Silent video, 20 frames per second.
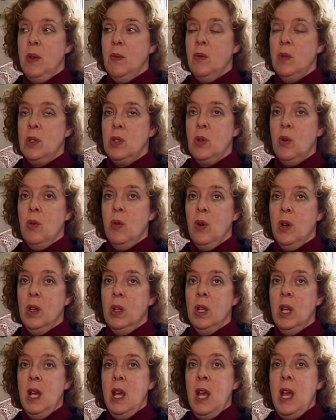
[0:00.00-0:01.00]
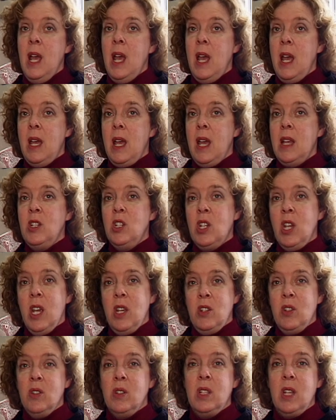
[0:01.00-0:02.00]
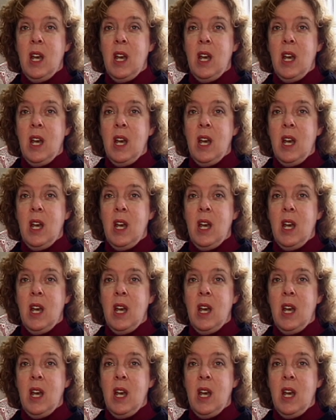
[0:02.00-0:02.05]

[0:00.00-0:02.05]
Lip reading: was all educational